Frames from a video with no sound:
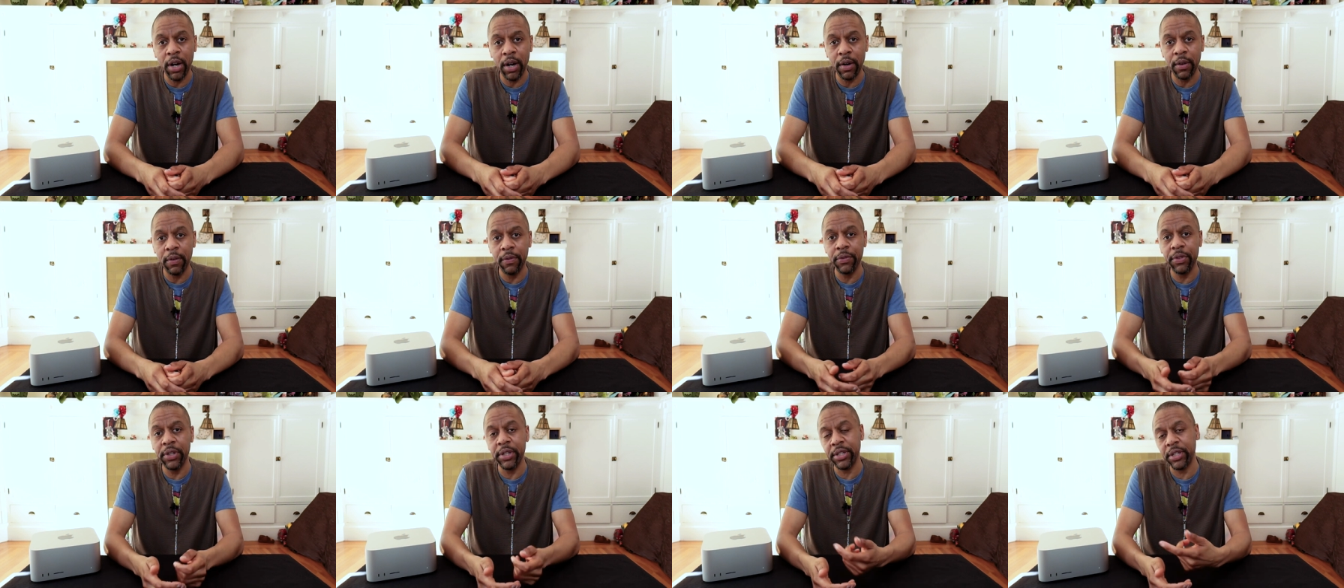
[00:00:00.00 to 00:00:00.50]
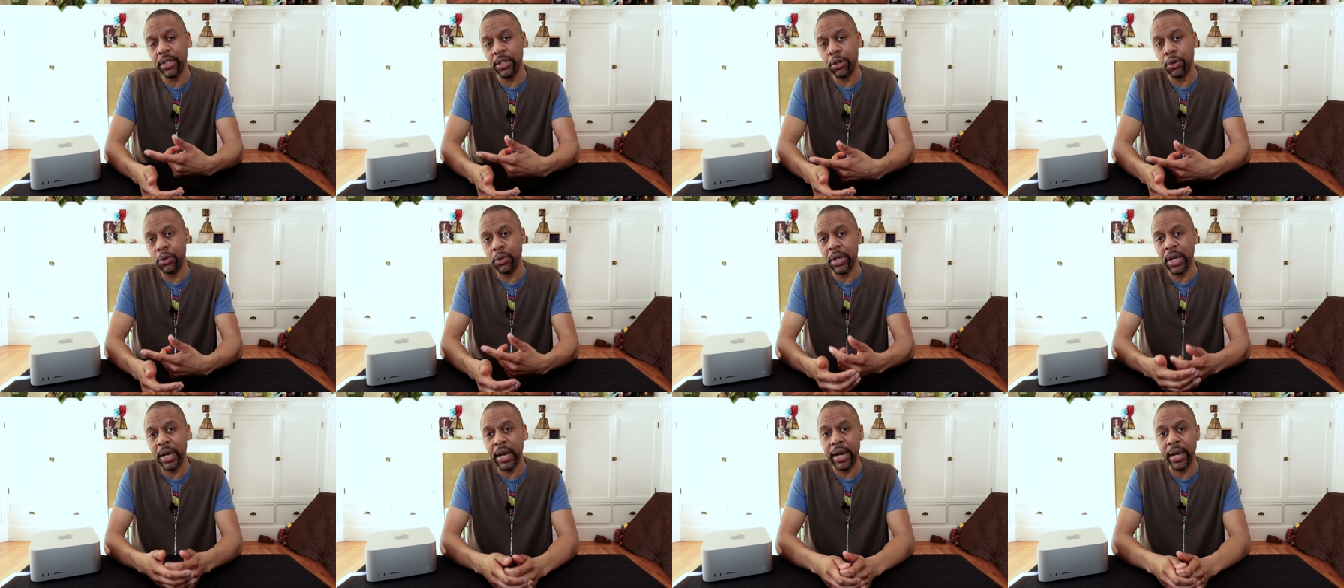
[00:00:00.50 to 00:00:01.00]
of this
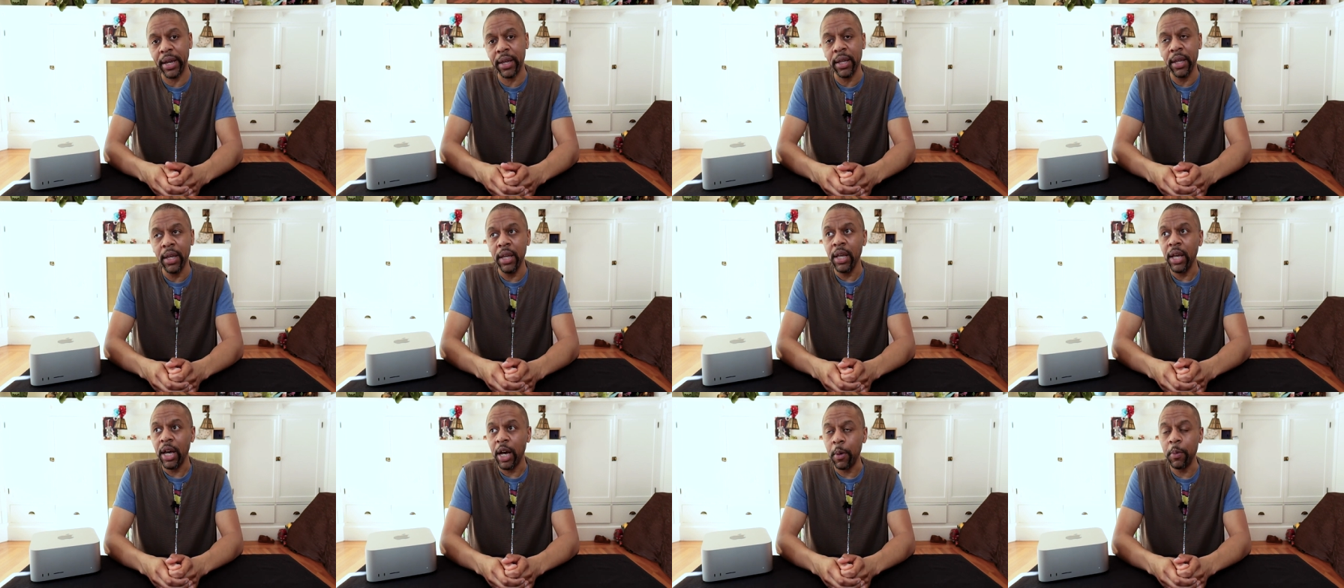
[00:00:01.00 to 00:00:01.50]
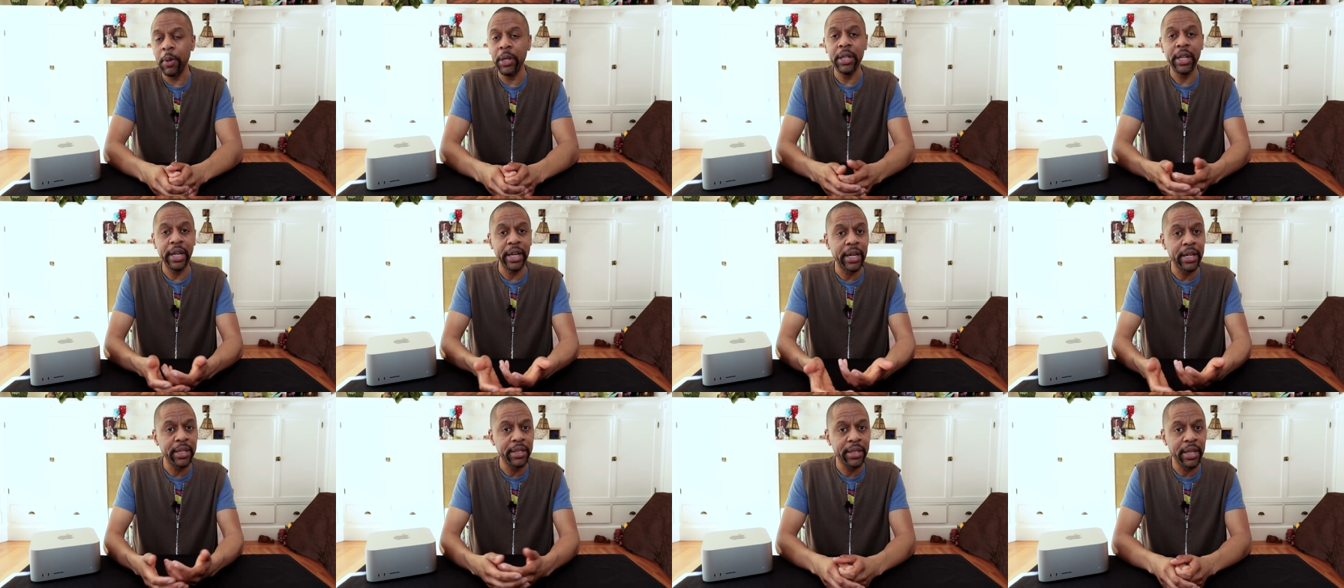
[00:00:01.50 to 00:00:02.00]
little guy. I mean,
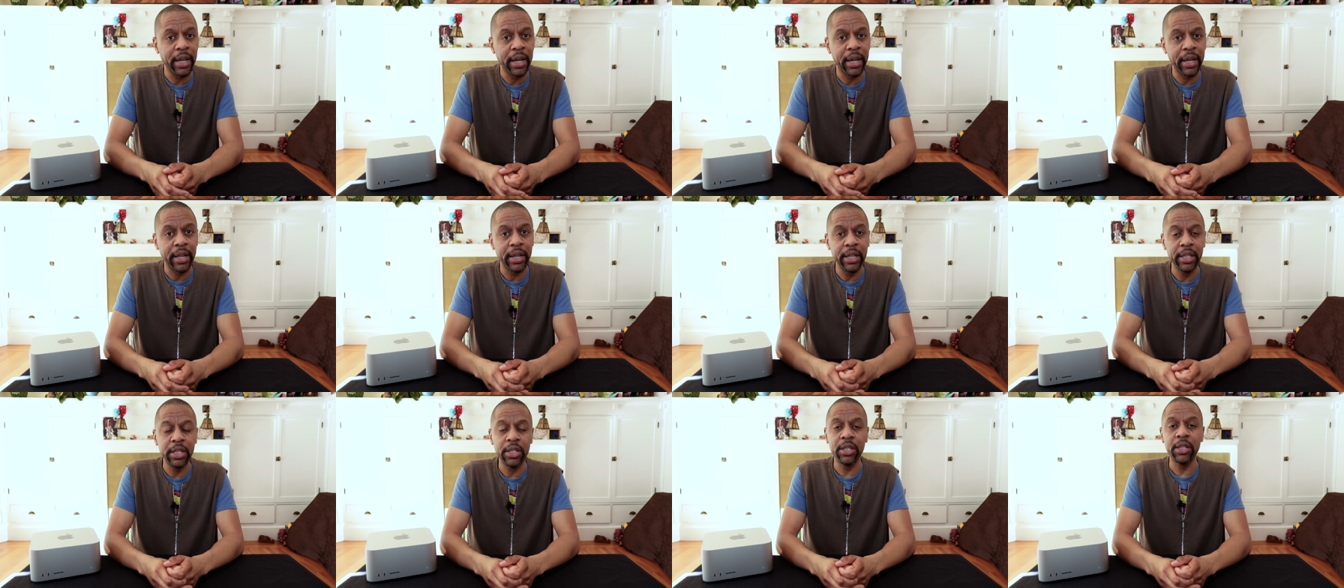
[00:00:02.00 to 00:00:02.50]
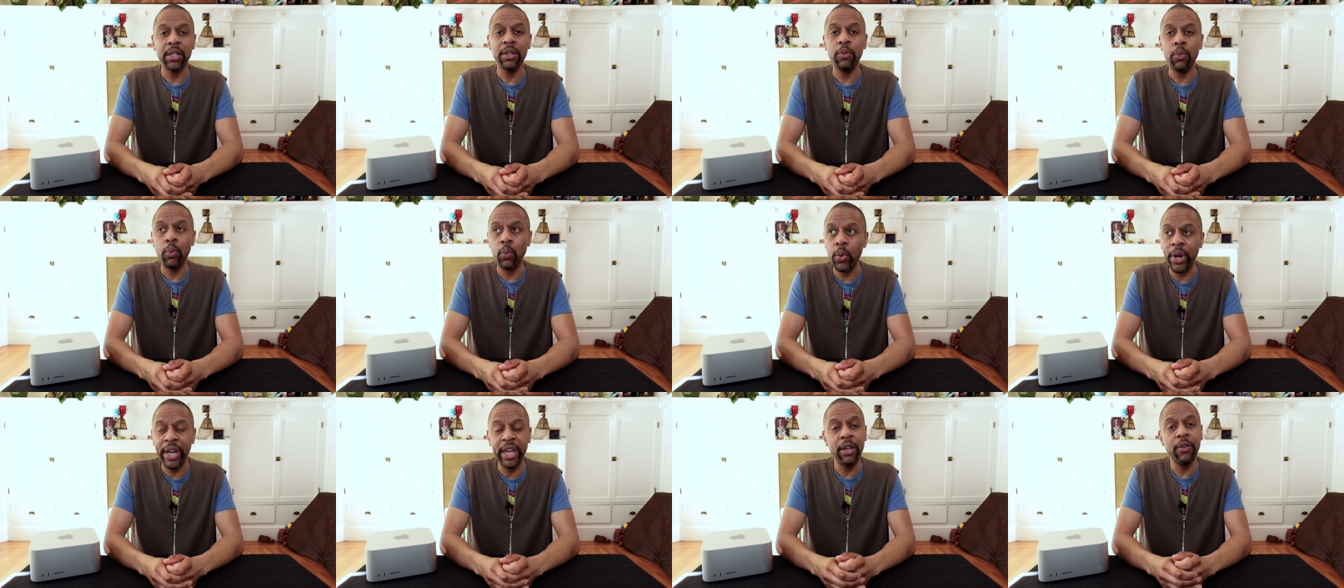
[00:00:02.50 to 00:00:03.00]
like I said, it's
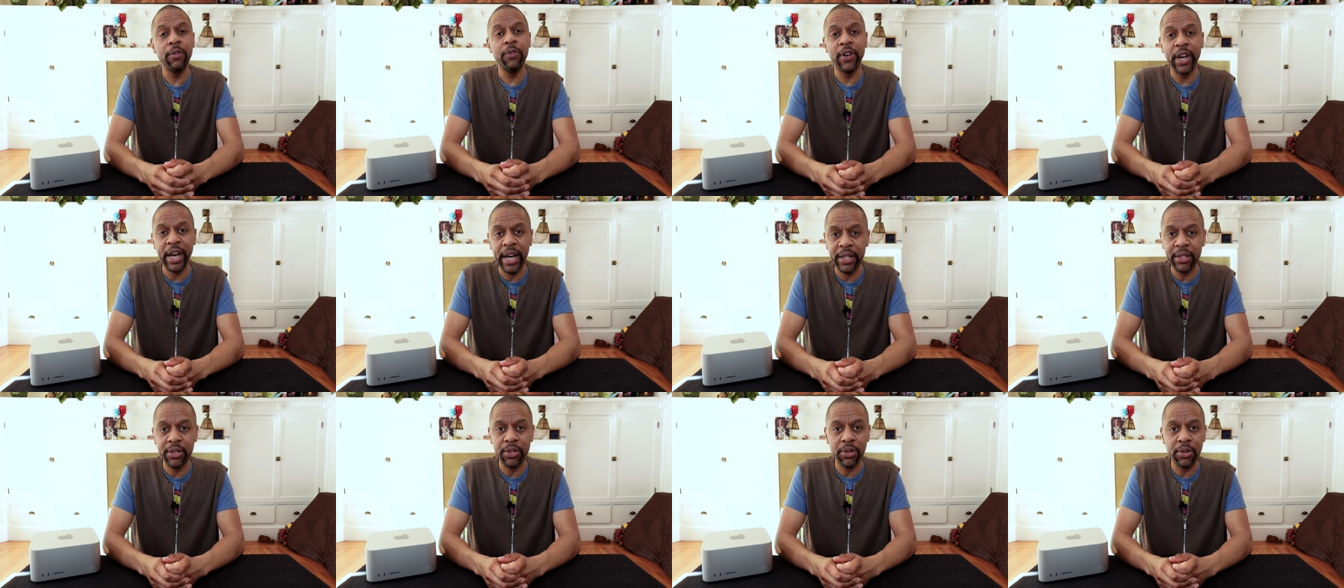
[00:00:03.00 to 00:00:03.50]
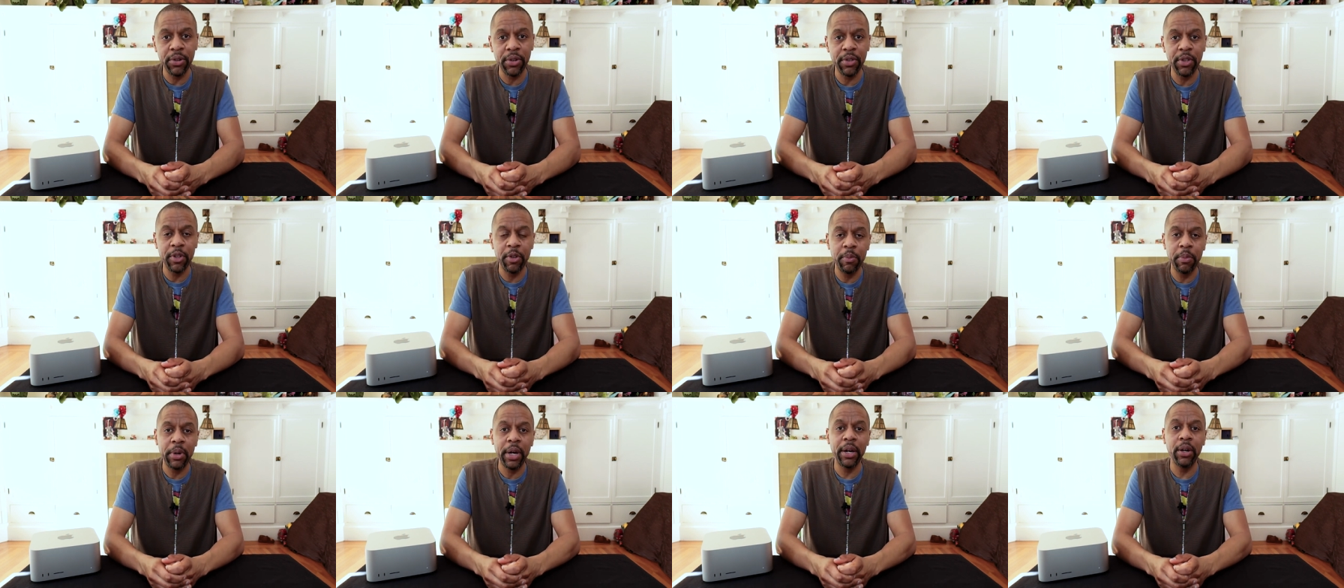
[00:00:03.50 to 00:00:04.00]
way faster
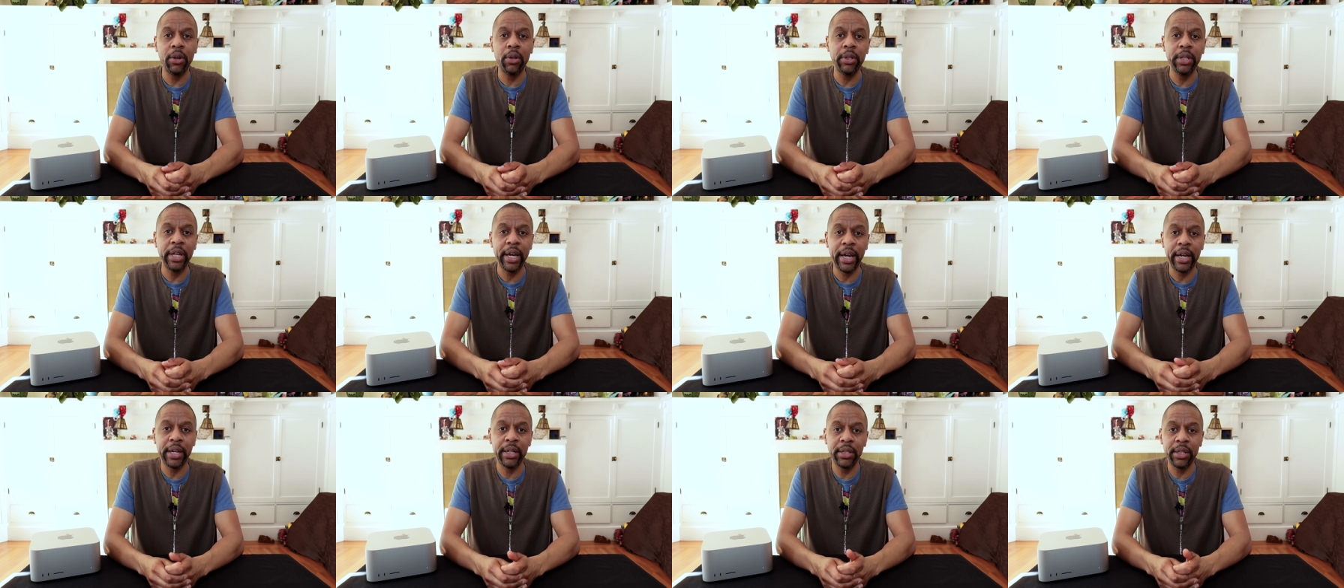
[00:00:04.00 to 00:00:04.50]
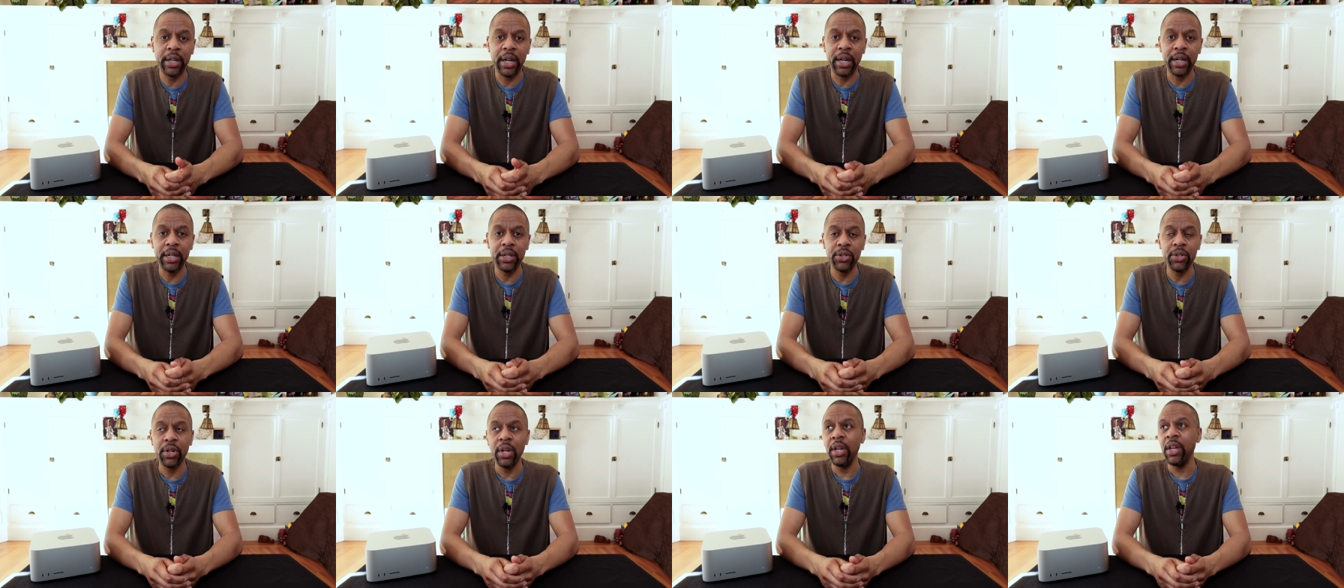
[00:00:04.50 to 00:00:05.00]
than my old
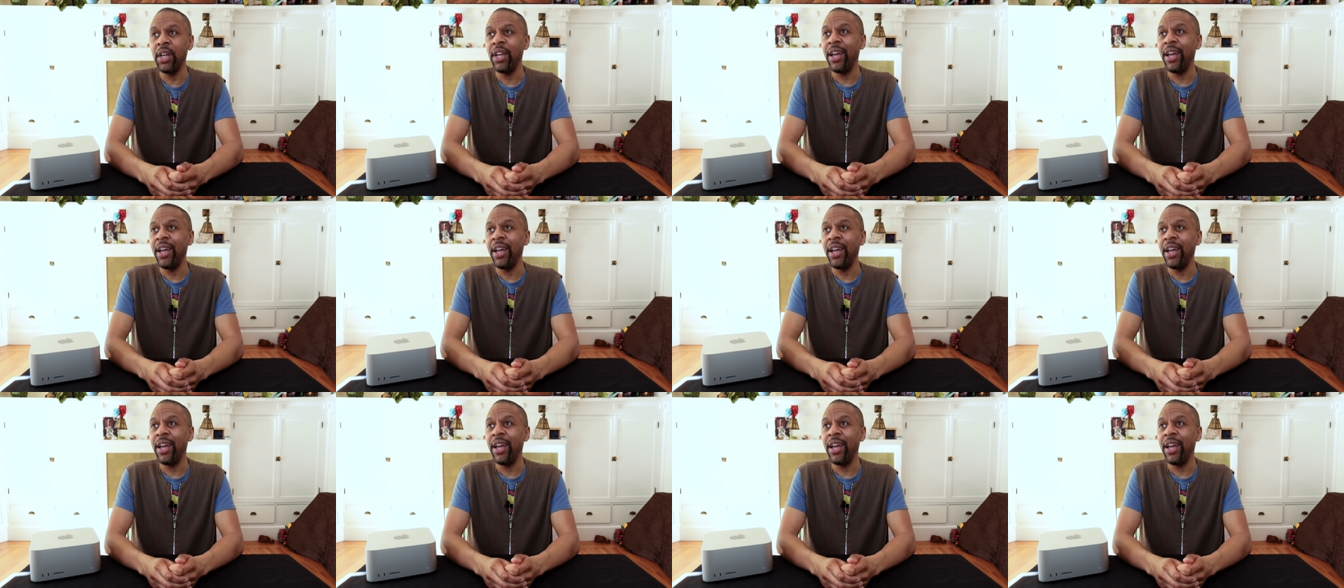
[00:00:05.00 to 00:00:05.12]
Hackintosh.